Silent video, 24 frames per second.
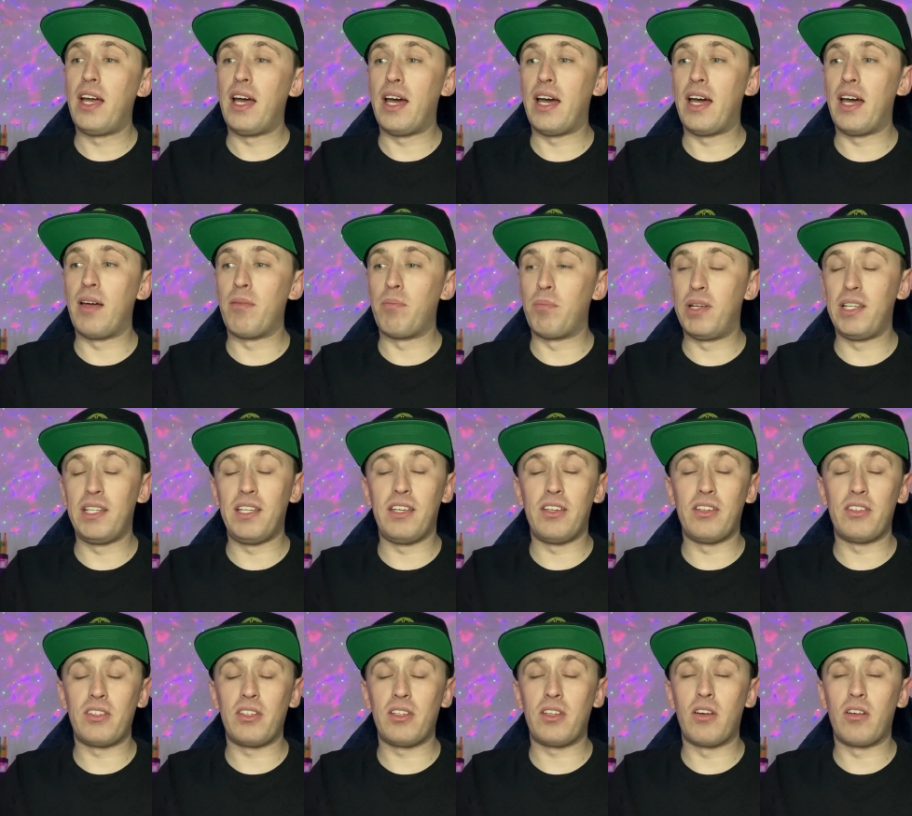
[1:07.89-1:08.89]
Uh, many
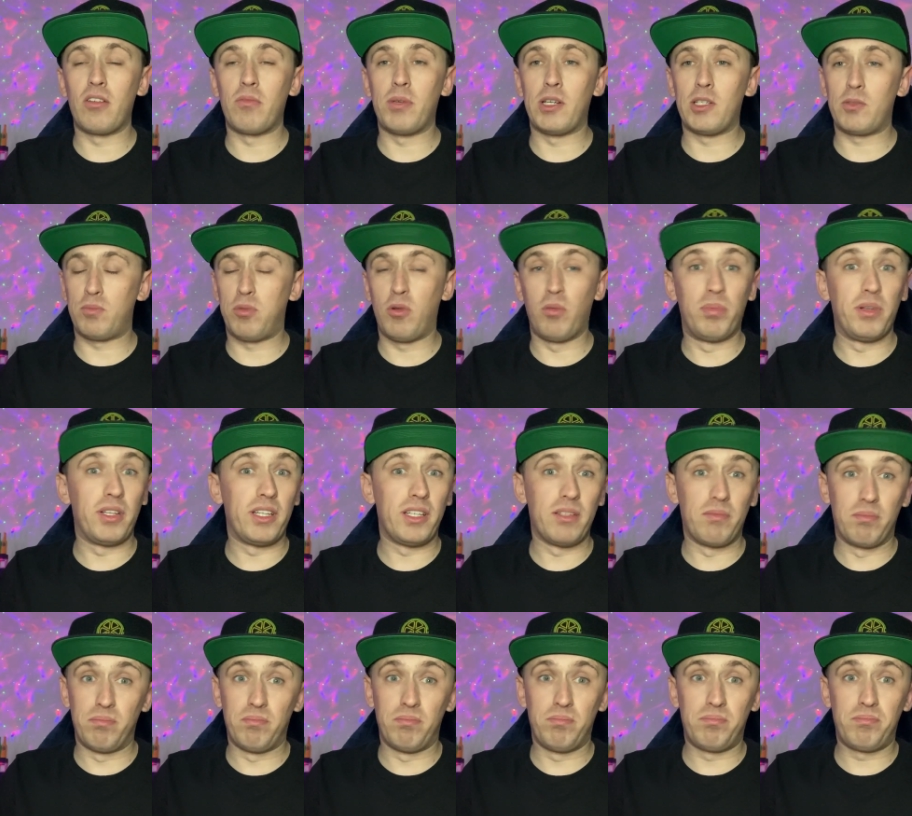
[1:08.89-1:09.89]
years ago. That's probably
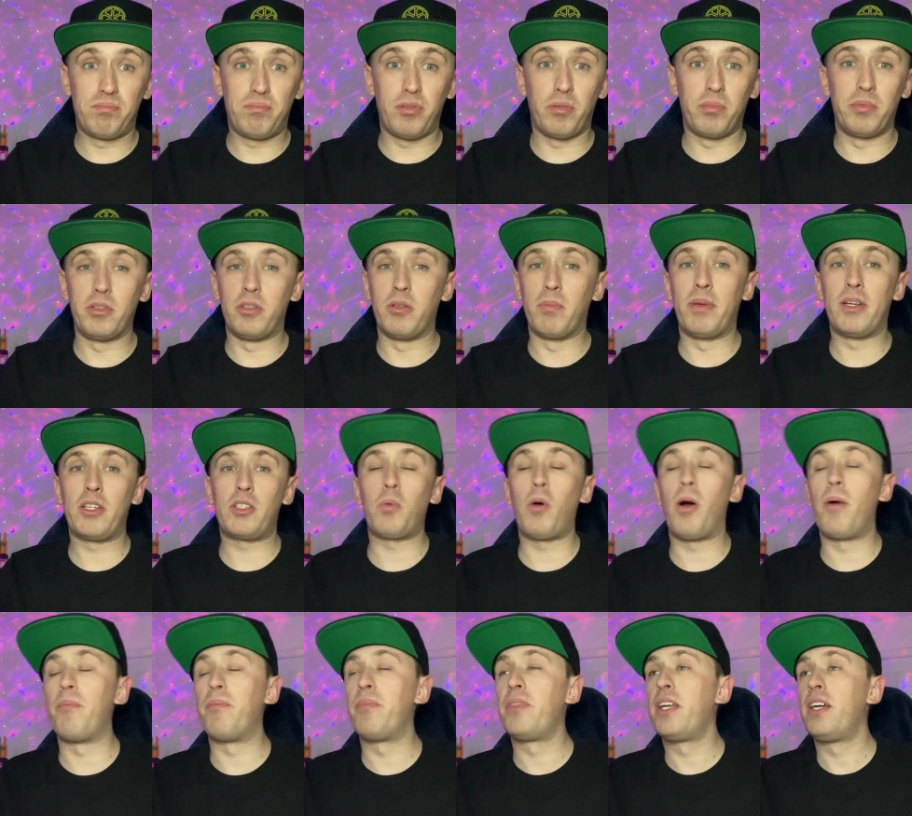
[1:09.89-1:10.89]
probably the best
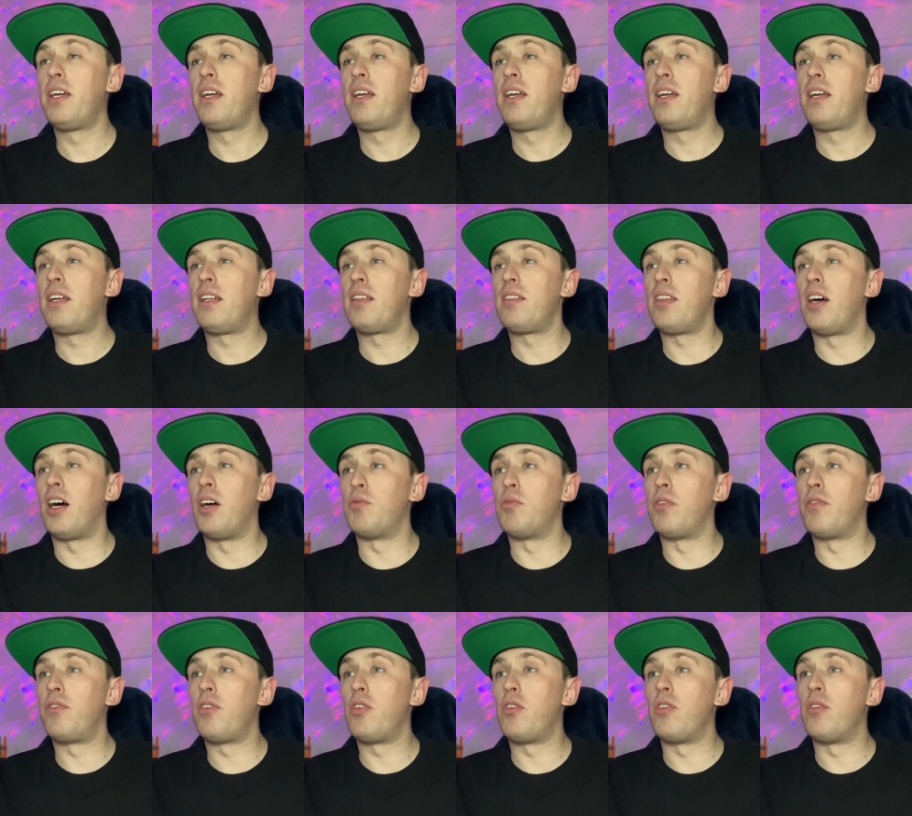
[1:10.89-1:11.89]
one that I
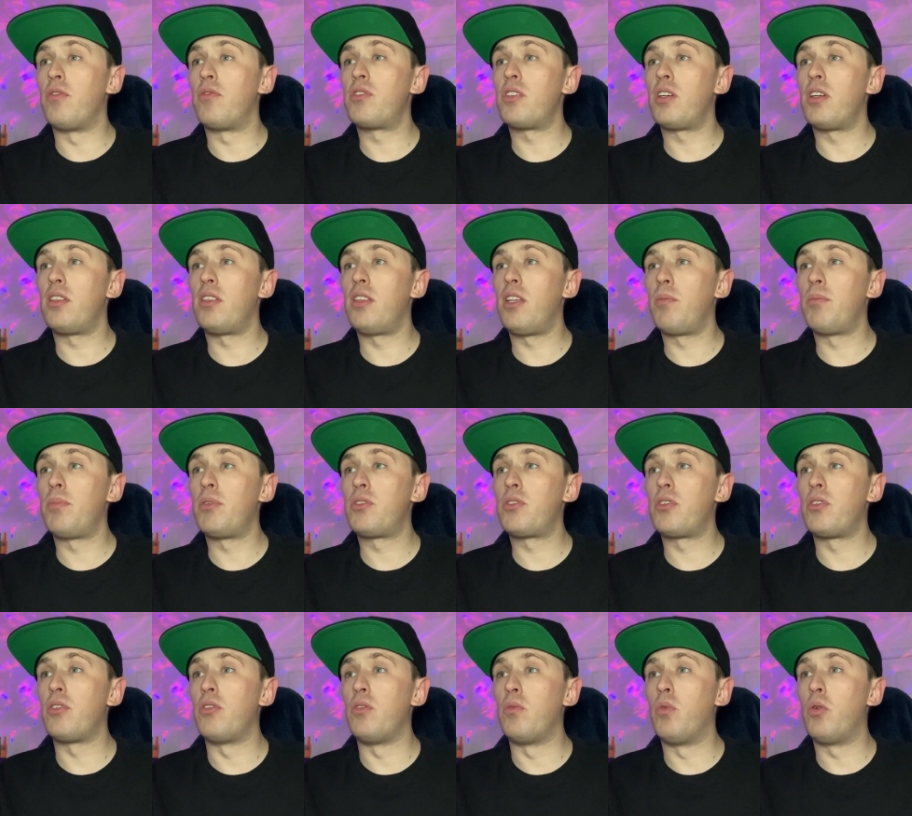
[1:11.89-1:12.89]
reviewed. Number
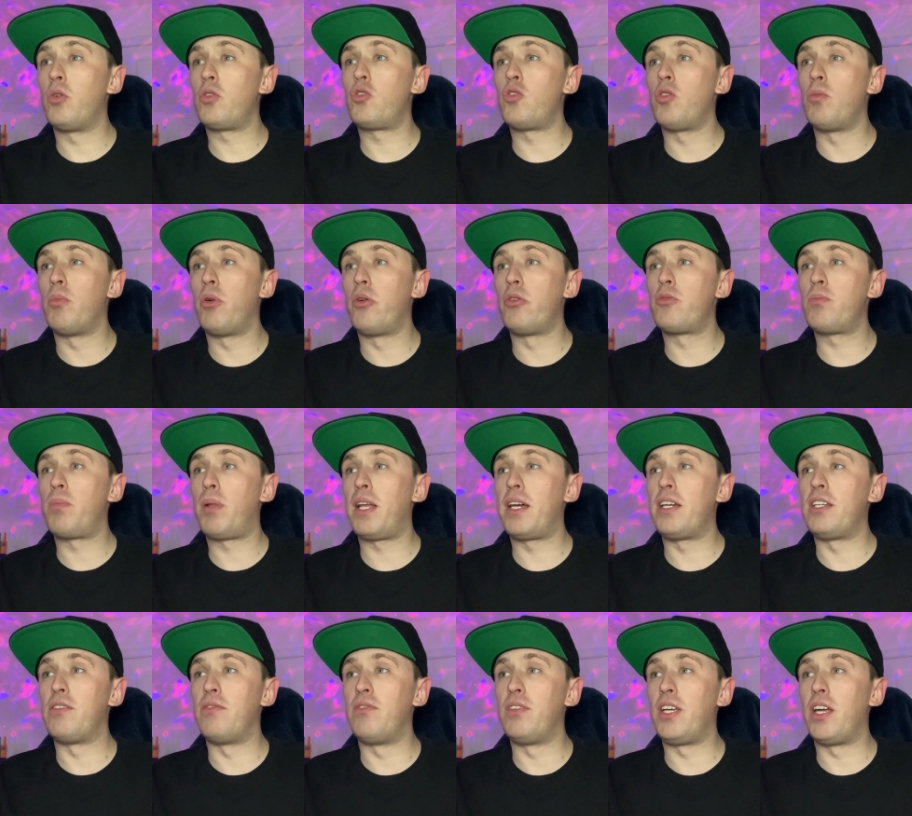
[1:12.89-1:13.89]
two, what's your most
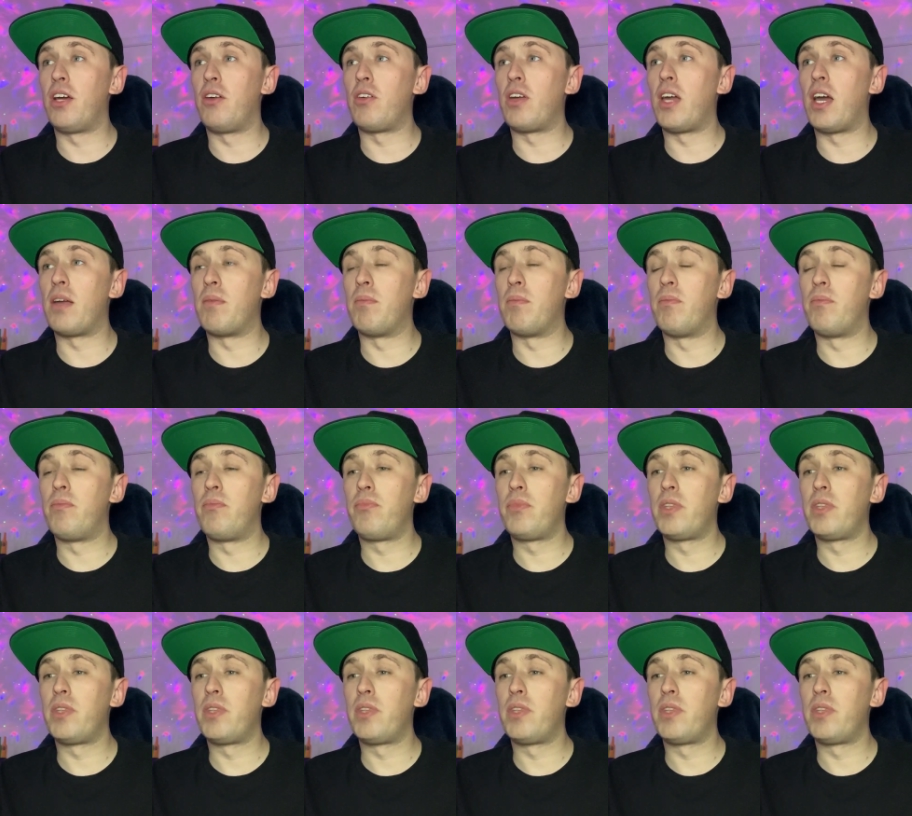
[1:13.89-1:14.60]
played video game?